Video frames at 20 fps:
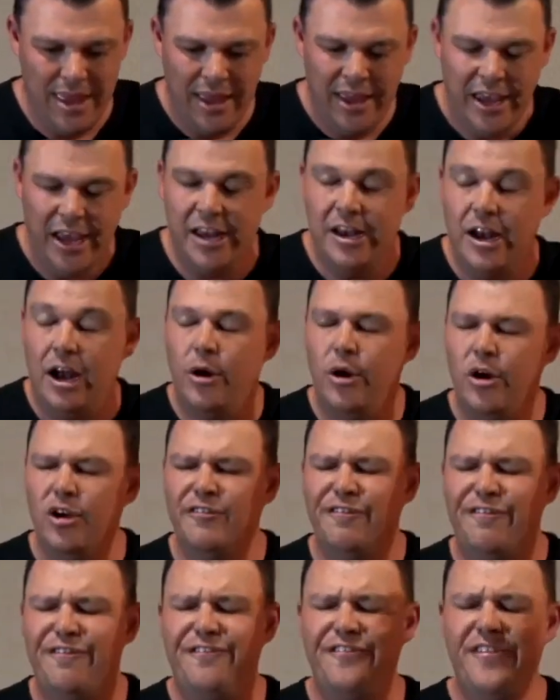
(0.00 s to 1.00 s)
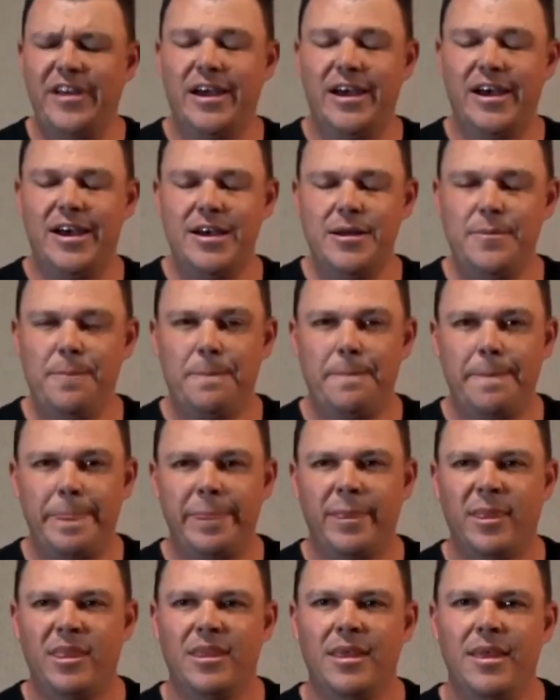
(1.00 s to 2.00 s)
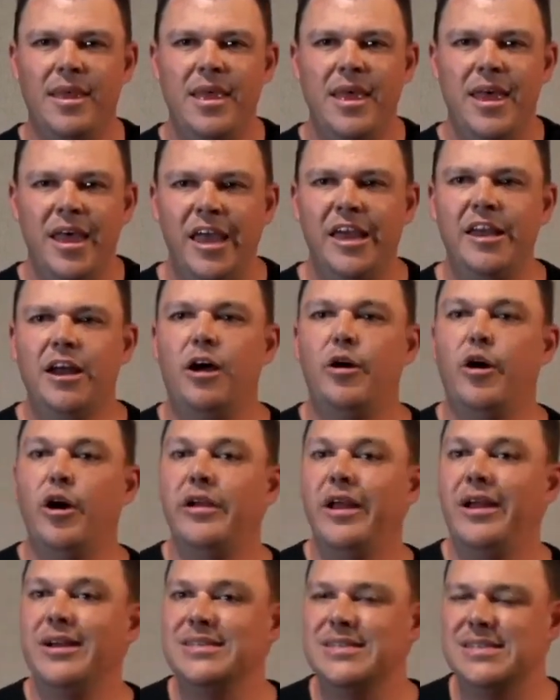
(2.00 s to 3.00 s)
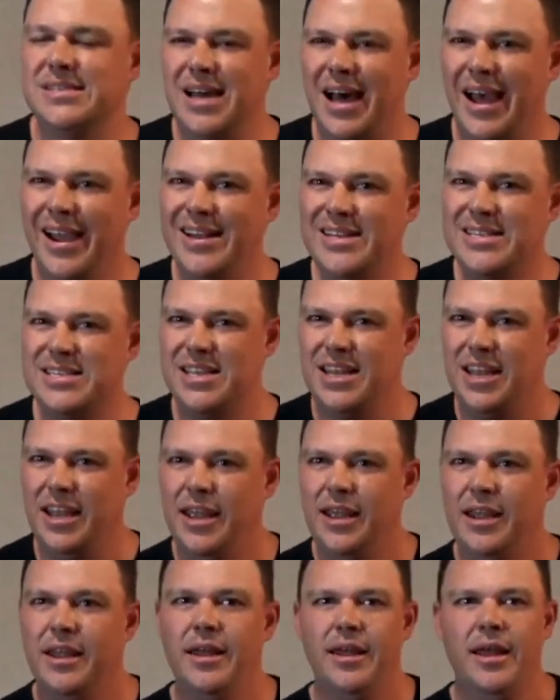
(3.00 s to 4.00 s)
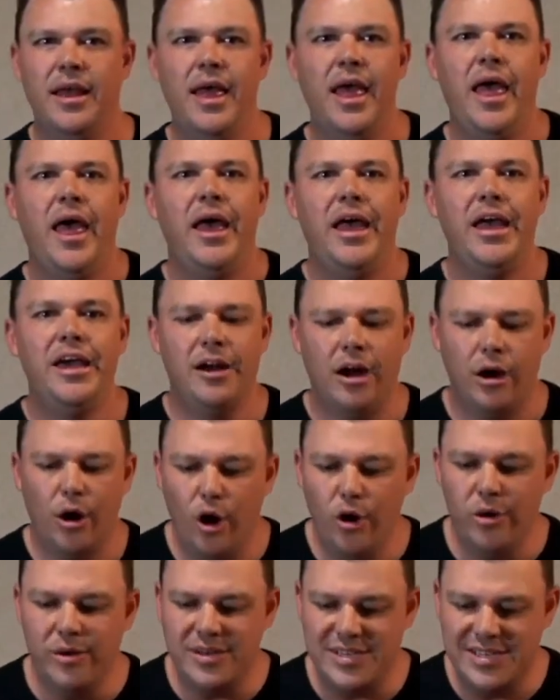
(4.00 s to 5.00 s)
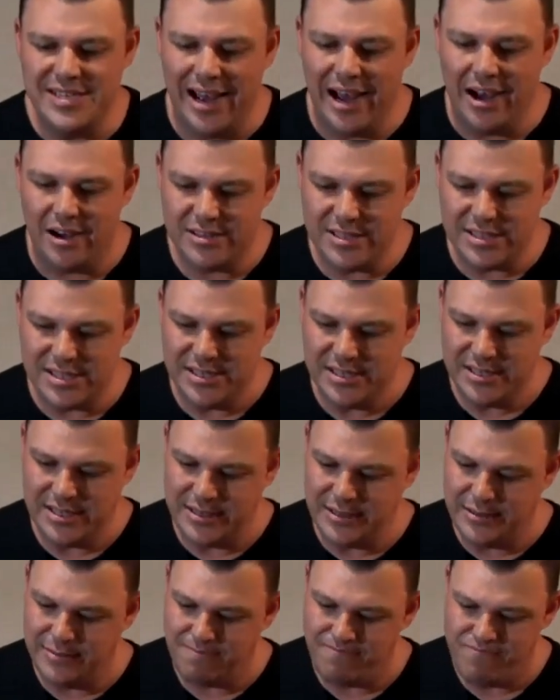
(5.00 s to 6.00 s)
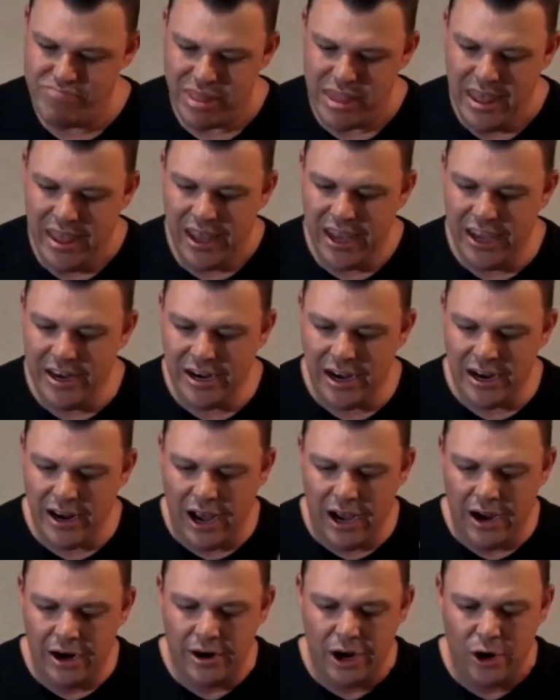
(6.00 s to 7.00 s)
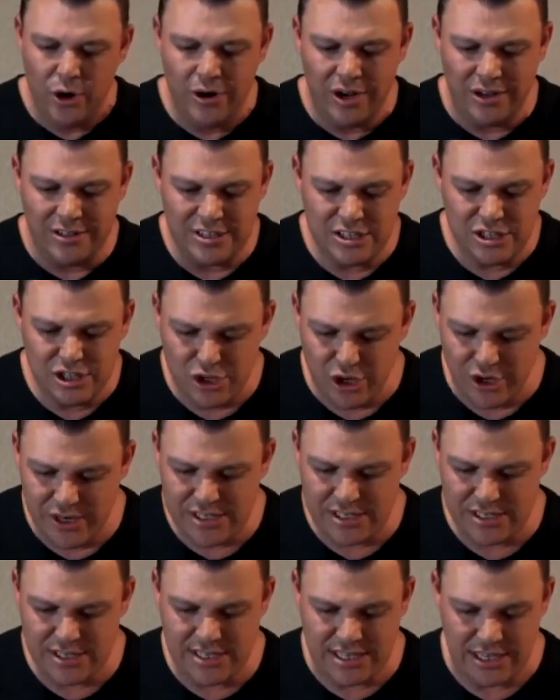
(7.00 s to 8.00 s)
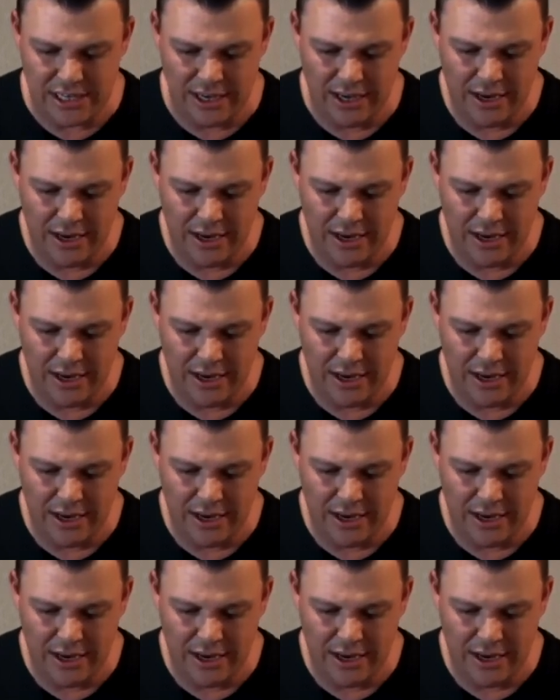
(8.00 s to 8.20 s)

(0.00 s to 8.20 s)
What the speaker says: In our own fear, in our own anxiety, in our own doubt, in our own uncertainty.